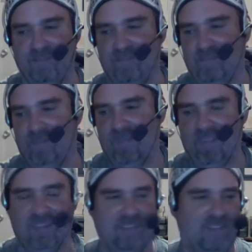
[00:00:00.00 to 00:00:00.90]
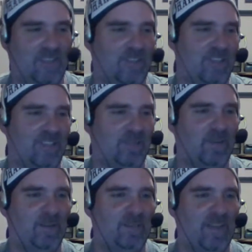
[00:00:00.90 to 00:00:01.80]
But what happened was
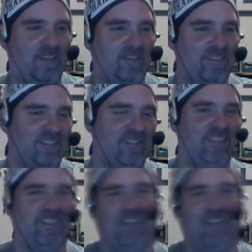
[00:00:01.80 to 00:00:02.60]
Kiera Hogan